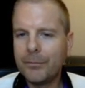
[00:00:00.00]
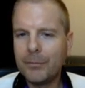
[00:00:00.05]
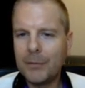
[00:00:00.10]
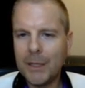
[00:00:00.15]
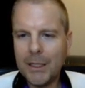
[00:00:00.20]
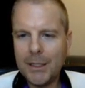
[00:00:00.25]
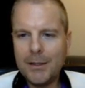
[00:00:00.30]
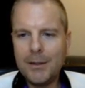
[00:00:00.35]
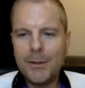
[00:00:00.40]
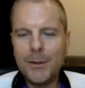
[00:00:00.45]

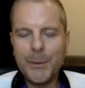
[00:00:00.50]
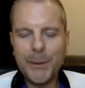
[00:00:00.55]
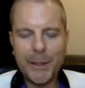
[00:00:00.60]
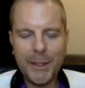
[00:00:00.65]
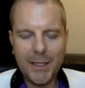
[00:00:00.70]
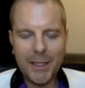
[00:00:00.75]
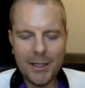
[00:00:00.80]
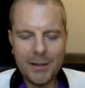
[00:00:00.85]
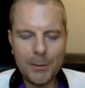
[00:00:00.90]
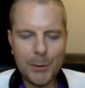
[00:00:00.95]
And
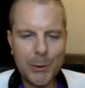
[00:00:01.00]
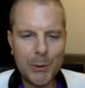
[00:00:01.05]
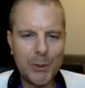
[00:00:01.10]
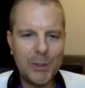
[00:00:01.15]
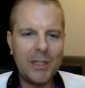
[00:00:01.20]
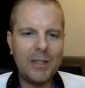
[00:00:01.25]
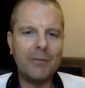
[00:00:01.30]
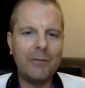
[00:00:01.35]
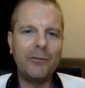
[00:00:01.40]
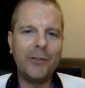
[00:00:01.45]
again, this is
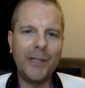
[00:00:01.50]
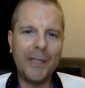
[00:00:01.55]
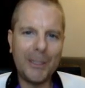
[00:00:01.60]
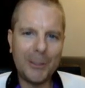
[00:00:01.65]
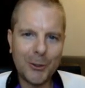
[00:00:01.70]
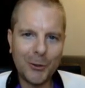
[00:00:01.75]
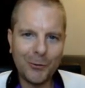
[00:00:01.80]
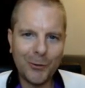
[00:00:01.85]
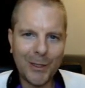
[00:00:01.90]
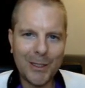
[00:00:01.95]
not
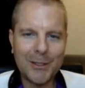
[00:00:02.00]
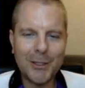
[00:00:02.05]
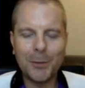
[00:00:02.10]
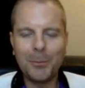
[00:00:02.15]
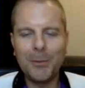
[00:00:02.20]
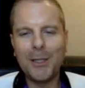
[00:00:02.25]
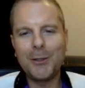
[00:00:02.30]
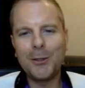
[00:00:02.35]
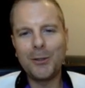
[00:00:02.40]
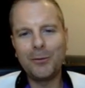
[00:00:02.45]
financial advice. I'm
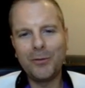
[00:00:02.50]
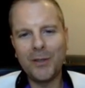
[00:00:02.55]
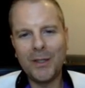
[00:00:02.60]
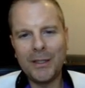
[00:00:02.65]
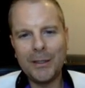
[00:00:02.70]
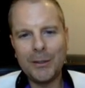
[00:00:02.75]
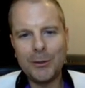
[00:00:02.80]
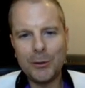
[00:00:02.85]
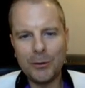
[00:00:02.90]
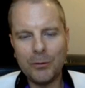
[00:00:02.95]
not your
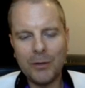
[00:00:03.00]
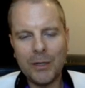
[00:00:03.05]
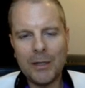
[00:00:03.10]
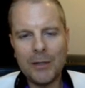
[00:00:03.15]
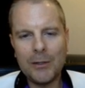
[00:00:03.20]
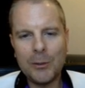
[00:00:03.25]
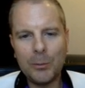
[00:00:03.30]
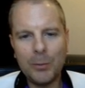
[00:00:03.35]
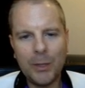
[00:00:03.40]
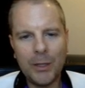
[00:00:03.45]
financial
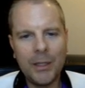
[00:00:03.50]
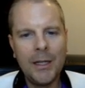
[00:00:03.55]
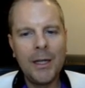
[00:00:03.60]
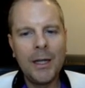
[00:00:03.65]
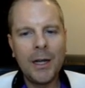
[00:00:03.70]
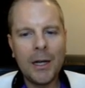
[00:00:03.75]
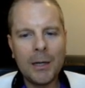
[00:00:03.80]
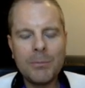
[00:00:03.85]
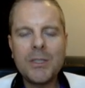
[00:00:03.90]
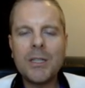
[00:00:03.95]
advisor, but
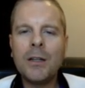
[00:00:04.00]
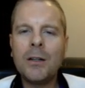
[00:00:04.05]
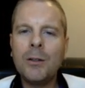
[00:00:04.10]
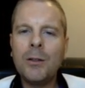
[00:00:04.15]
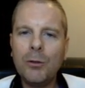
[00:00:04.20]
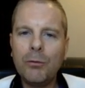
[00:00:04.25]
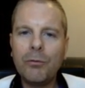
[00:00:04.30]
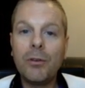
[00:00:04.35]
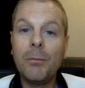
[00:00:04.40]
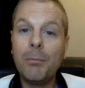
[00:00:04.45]
I'm telling
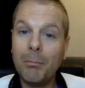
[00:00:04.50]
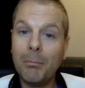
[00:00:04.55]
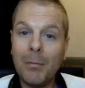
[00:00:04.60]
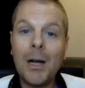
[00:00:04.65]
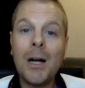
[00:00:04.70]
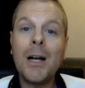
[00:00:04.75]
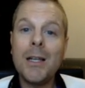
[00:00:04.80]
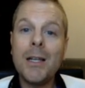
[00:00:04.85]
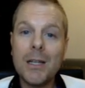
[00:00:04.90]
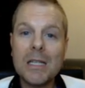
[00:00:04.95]
you from
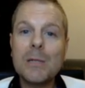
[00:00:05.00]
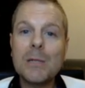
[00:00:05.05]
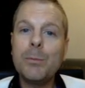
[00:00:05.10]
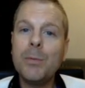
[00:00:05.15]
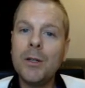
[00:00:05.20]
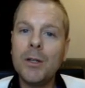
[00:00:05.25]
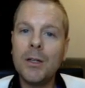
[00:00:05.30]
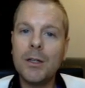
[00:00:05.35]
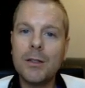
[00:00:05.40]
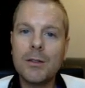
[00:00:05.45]
my
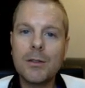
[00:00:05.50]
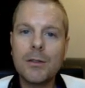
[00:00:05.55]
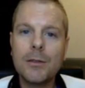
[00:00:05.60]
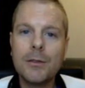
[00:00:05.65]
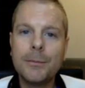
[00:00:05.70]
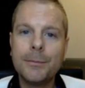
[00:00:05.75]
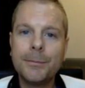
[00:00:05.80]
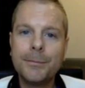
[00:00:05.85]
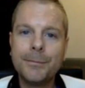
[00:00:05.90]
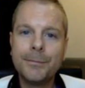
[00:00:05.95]
experience.
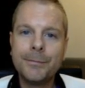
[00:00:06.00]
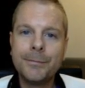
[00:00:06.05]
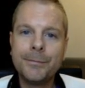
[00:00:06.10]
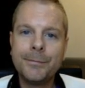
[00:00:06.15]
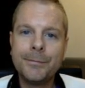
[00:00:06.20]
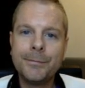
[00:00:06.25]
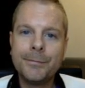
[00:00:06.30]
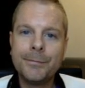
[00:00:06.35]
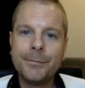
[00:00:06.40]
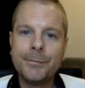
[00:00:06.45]

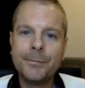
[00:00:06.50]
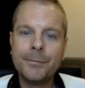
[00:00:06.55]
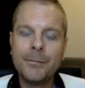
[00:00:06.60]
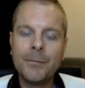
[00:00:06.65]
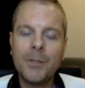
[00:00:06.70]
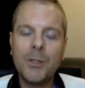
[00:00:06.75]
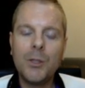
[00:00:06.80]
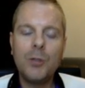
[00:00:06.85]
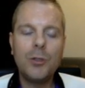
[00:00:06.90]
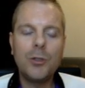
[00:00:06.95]

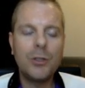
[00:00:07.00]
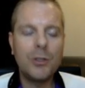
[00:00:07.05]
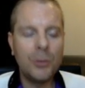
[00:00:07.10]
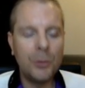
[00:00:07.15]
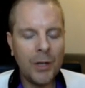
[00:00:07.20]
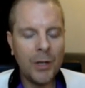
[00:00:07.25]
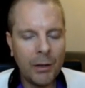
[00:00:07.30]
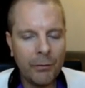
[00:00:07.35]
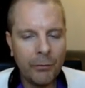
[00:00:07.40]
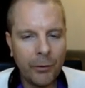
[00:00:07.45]
You should
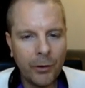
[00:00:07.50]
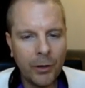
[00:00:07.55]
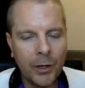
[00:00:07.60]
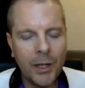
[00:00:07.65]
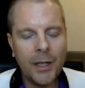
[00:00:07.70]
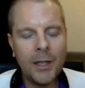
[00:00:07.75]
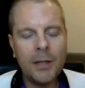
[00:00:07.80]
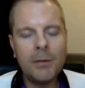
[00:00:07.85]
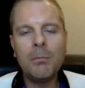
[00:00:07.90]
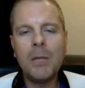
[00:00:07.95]
never
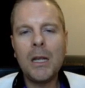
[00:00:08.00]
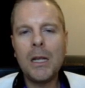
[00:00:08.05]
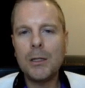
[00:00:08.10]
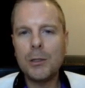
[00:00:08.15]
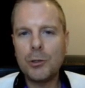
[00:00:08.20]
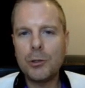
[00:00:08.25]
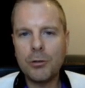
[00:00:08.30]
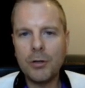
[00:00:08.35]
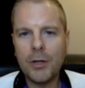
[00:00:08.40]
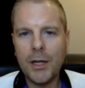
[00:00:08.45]
again make a
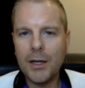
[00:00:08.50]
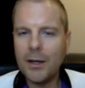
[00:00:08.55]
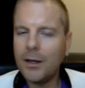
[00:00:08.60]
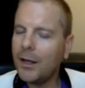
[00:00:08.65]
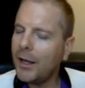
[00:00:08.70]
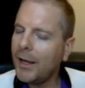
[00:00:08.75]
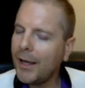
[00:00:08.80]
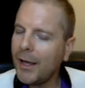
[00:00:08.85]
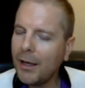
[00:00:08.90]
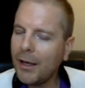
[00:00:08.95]
trade
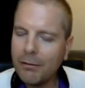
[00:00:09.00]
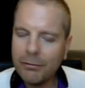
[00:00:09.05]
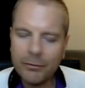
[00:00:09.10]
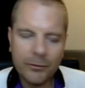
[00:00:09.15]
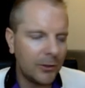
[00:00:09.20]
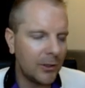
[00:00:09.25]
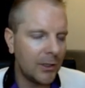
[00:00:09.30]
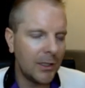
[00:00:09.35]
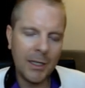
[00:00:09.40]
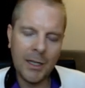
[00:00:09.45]

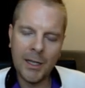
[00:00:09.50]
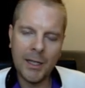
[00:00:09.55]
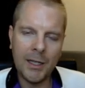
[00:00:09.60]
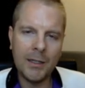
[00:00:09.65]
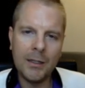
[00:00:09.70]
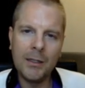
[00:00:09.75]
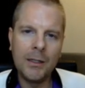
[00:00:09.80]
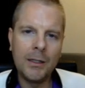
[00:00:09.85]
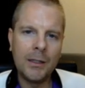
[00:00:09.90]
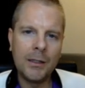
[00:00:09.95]
ever again,
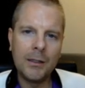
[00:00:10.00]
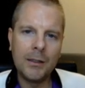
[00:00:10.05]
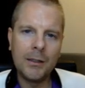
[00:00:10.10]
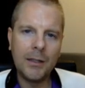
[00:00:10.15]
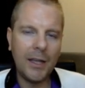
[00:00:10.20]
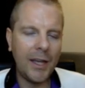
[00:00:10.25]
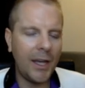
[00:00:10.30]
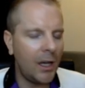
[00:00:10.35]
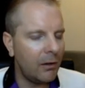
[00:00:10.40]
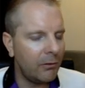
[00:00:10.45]

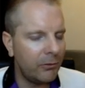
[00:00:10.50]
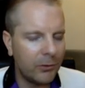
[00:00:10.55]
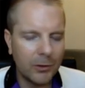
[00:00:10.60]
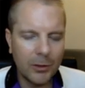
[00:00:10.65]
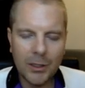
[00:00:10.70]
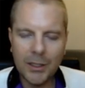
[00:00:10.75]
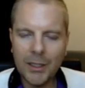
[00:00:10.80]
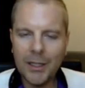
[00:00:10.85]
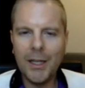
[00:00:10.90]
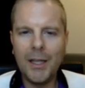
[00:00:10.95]
ever
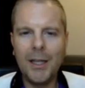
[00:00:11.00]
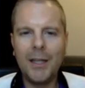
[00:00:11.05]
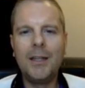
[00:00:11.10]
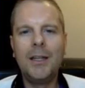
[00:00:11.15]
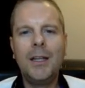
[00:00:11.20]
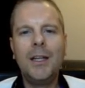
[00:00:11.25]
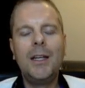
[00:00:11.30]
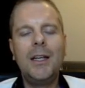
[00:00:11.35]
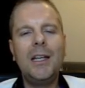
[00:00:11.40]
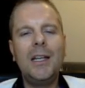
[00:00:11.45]
again,
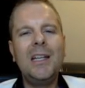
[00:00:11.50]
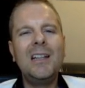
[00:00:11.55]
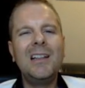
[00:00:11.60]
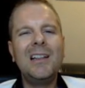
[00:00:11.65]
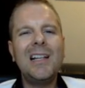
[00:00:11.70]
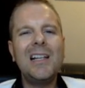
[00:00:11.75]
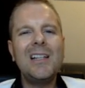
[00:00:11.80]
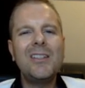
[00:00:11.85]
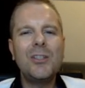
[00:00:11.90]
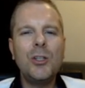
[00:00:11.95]

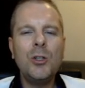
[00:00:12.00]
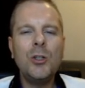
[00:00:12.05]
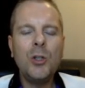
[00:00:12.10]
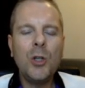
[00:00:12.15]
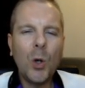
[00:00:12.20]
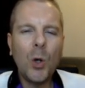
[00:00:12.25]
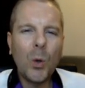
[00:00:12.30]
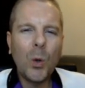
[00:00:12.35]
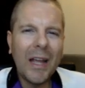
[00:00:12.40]
unless you know